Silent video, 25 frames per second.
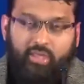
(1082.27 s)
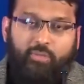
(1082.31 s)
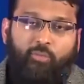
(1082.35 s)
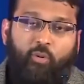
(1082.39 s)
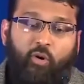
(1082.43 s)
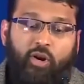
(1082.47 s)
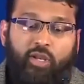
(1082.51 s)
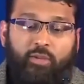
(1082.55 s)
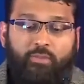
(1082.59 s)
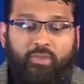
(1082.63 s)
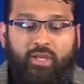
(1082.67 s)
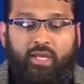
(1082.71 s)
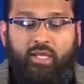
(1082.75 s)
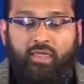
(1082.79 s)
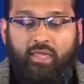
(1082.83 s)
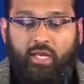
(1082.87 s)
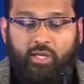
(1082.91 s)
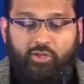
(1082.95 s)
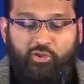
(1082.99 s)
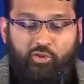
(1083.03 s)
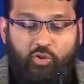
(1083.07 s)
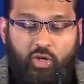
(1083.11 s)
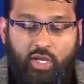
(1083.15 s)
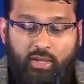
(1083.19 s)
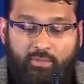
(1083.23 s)
the point being
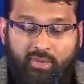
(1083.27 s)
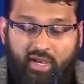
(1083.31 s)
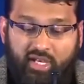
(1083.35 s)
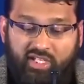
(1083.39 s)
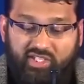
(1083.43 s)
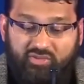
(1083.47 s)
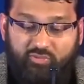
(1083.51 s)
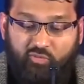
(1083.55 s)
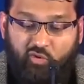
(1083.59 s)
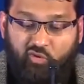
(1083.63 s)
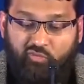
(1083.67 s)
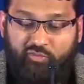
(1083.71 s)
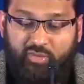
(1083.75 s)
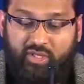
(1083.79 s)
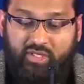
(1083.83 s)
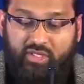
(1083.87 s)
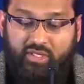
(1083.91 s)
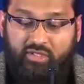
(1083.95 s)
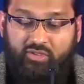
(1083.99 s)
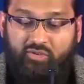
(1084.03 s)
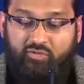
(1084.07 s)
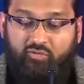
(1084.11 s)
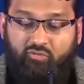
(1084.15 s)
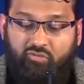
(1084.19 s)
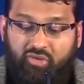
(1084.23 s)
that Juhayman's movement
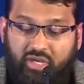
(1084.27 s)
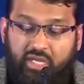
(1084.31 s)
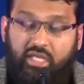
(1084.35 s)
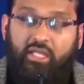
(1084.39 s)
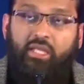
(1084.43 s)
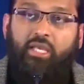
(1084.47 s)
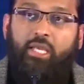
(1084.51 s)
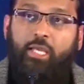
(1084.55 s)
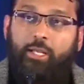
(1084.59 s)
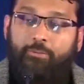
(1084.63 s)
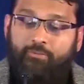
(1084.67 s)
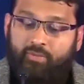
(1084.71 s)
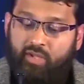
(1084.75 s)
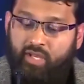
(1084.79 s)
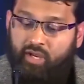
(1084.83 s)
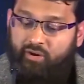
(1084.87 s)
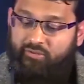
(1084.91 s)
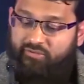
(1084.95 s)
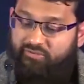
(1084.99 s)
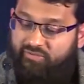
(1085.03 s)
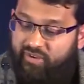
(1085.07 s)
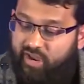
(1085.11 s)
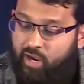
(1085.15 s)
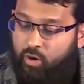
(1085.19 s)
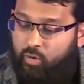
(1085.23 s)
is really
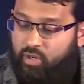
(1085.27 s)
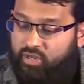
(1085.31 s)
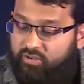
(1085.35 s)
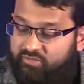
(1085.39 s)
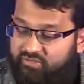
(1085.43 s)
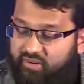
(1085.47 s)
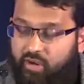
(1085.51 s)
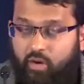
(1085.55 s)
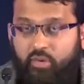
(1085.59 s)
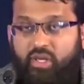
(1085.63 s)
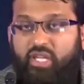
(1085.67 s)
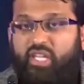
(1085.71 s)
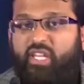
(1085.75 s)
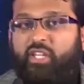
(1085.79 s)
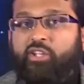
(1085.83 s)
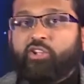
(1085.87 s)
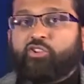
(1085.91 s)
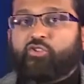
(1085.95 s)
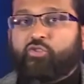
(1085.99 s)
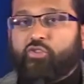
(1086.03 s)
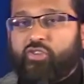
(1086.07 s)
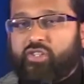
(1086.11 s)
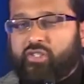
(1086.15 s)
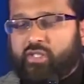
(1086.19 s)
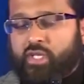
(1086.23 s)
a very, very
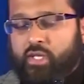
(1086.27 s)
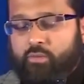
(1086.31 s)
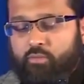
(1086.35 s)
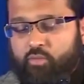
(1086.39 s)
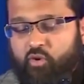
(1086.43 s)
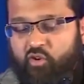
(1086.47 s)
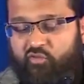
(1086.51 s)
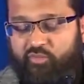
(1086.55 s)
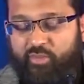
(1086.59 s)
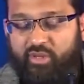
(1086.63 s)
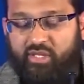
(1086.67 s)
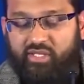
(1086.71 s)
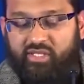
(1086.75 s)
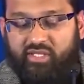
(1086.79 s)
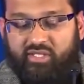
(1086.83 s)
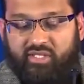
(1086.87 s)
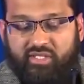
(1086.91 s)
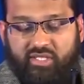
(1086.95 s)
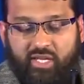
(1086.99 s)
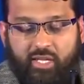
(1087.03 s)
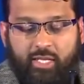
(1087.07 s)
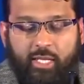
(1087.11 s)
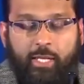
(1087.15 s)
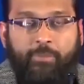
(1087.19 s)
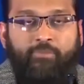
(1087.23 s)
interesting movement to
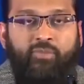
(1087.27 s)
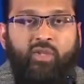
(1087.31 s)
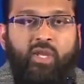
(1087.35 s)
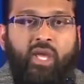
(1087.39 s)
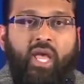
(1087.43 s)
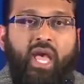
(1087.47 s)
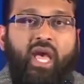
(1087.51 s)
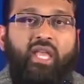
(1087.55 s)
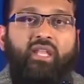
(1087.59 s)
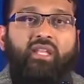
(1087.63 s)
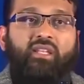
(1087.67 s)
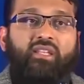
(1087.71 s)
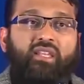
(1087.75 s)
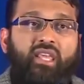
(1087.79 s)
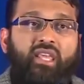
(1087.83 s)
study, and